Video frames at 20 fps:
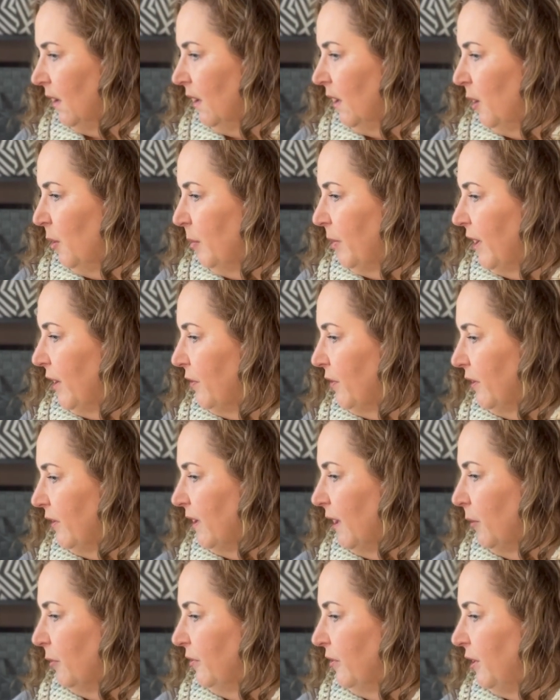But I thought
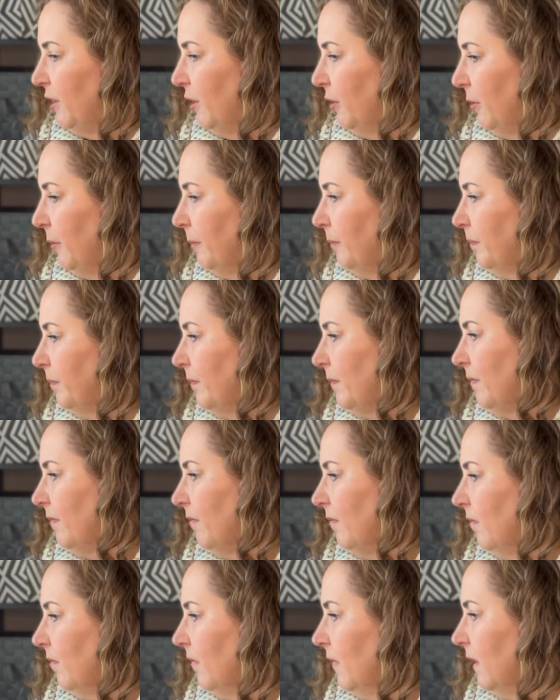that was cute.
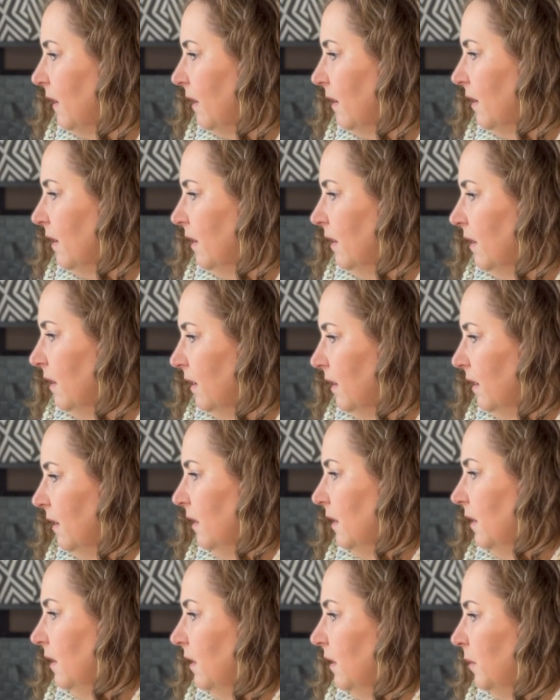
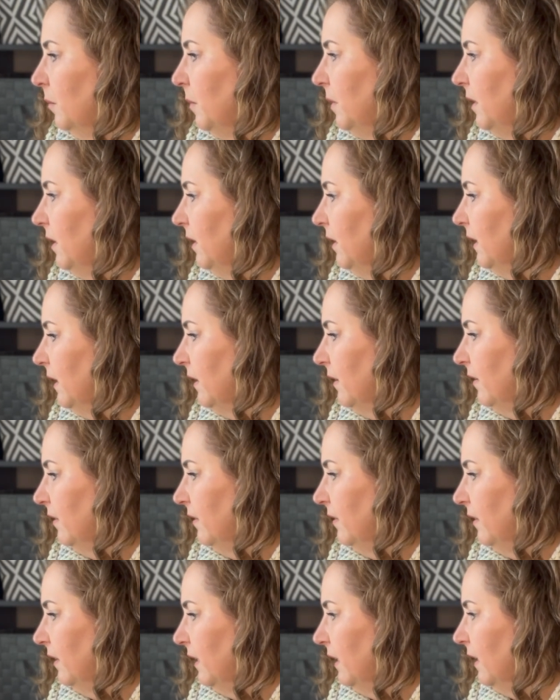Let's
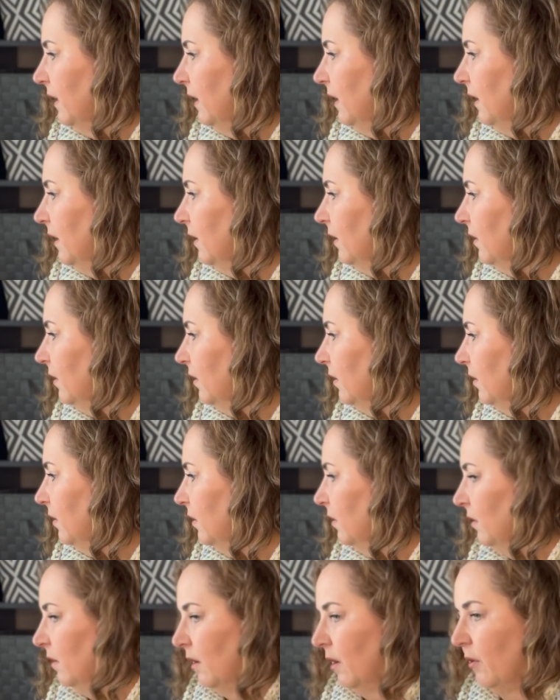see.
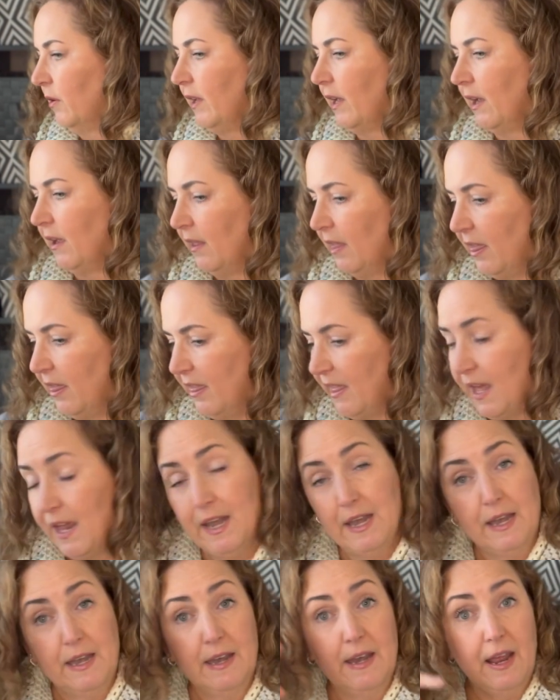Okay,
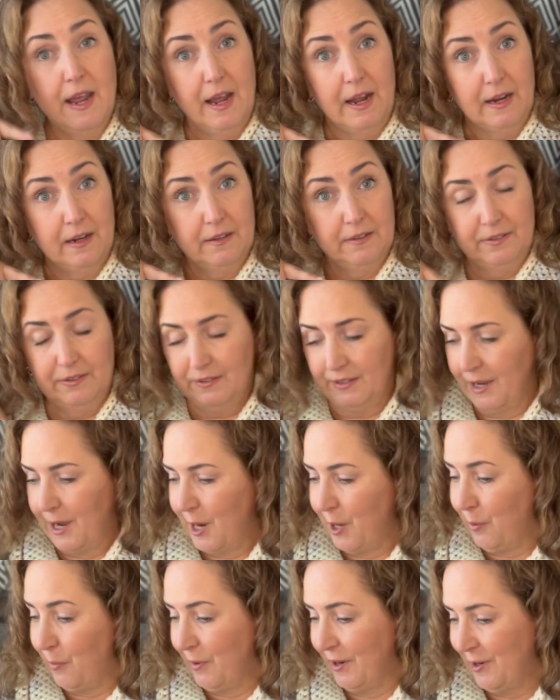then next
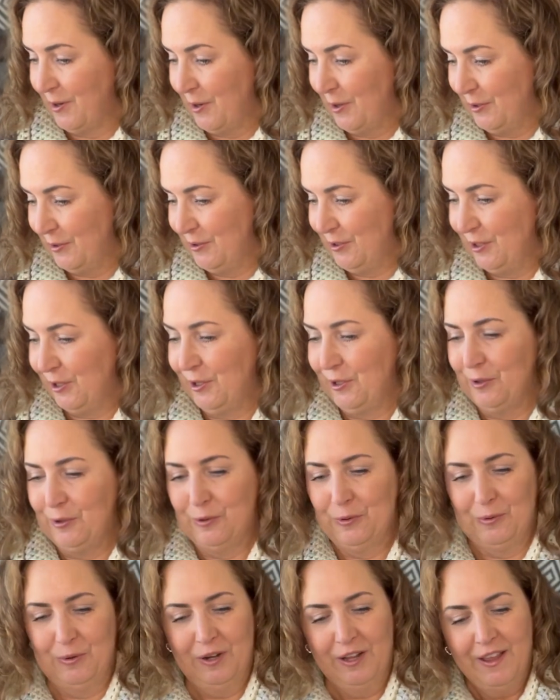I went on
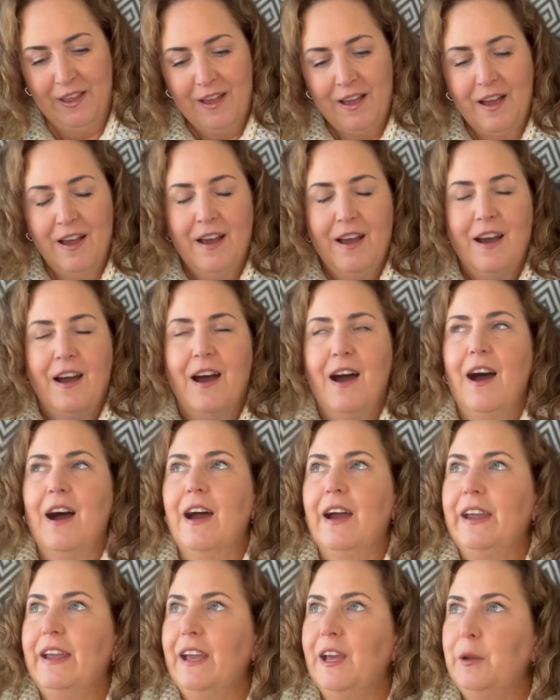to,
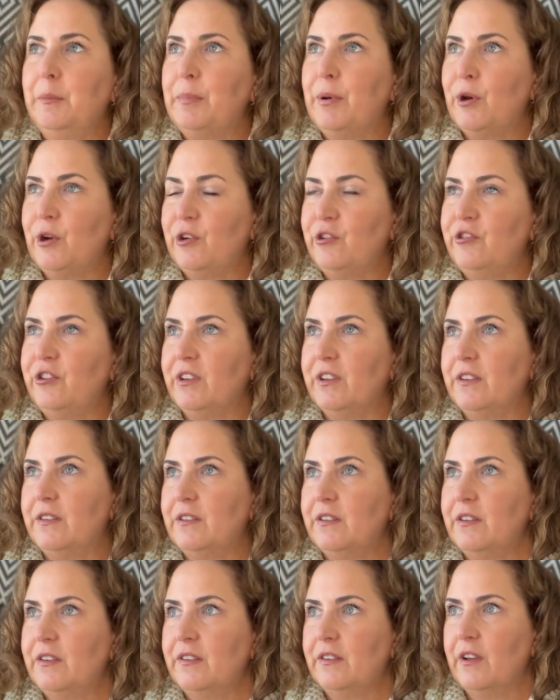I had
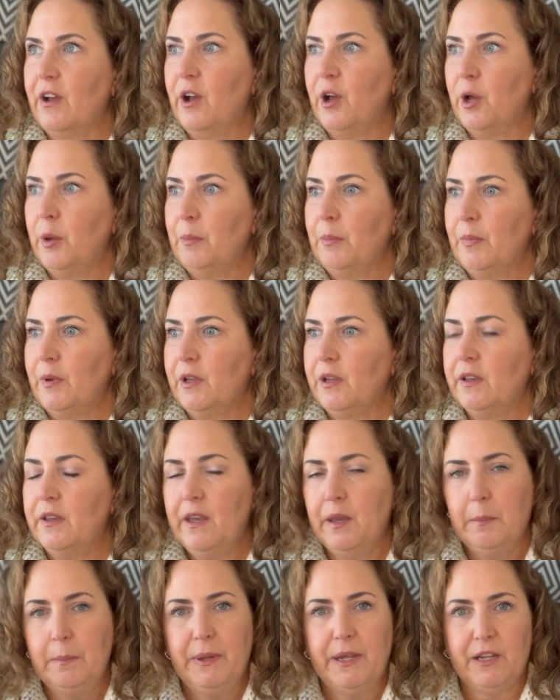purchased some
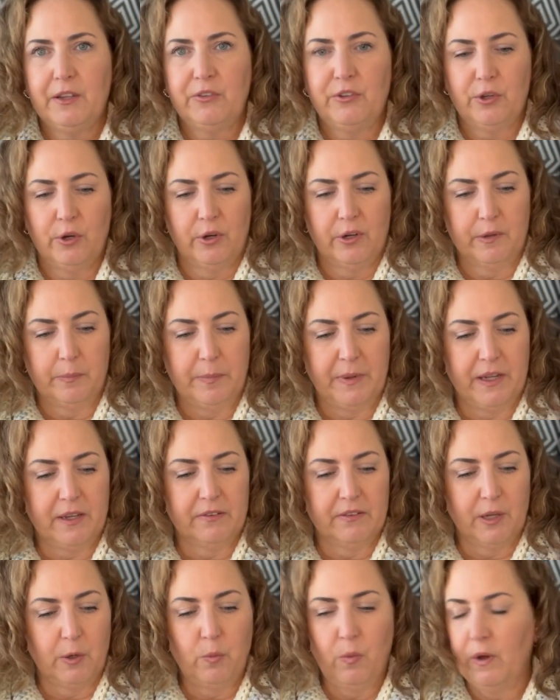Knit Picks yarn
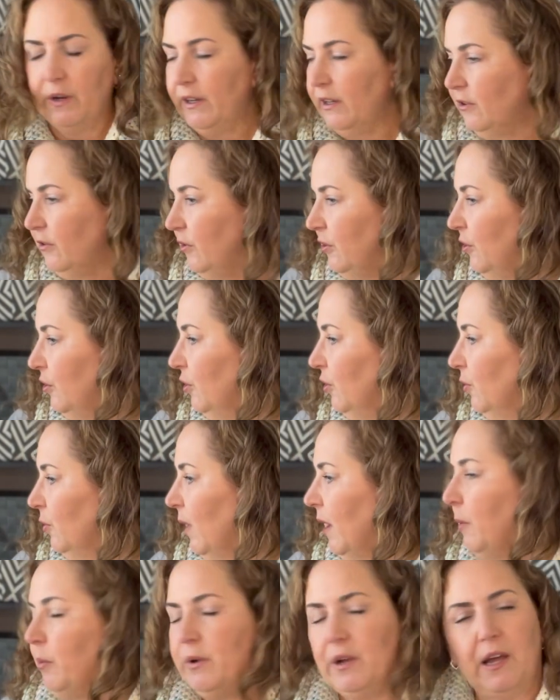because I wanted to,
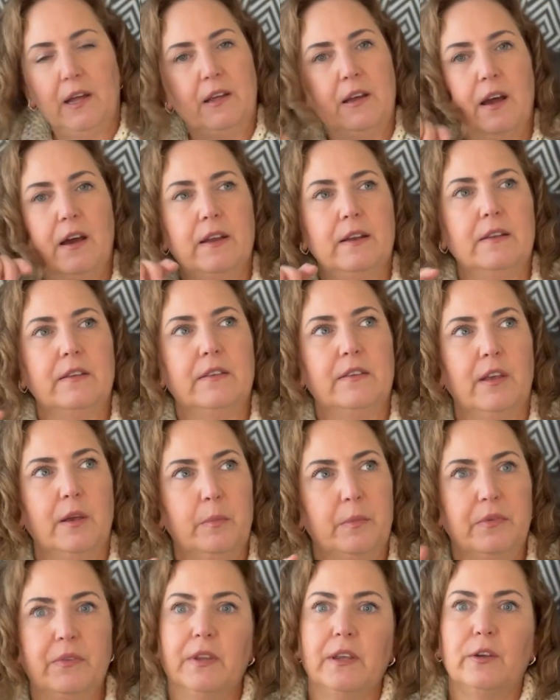I got
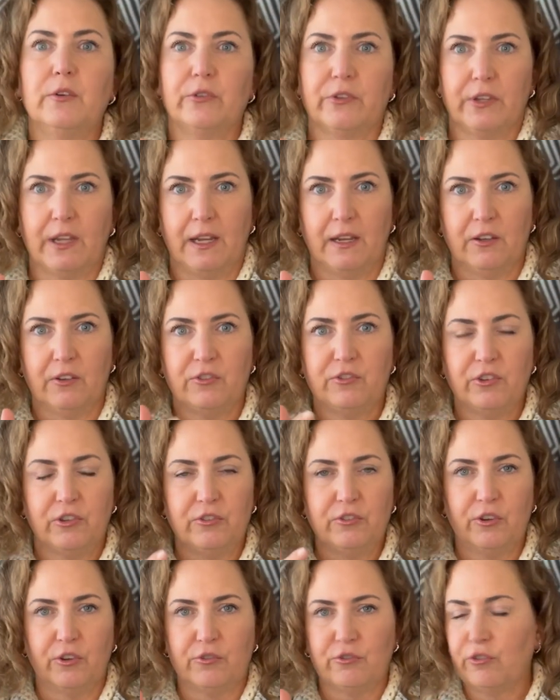some single skeins
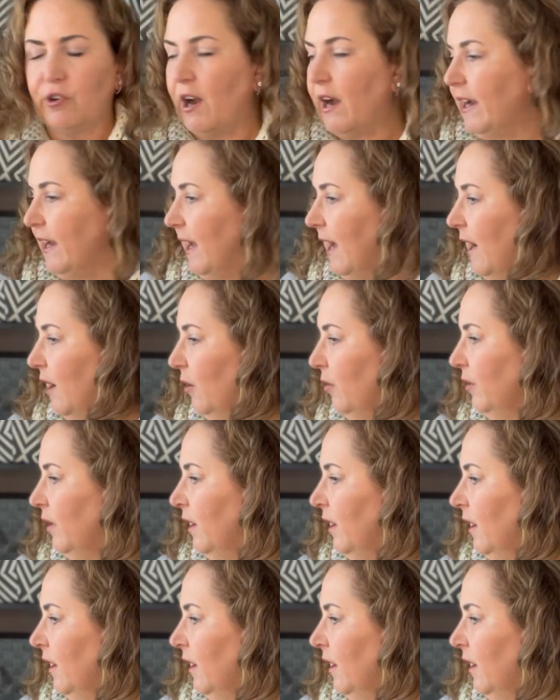just to try out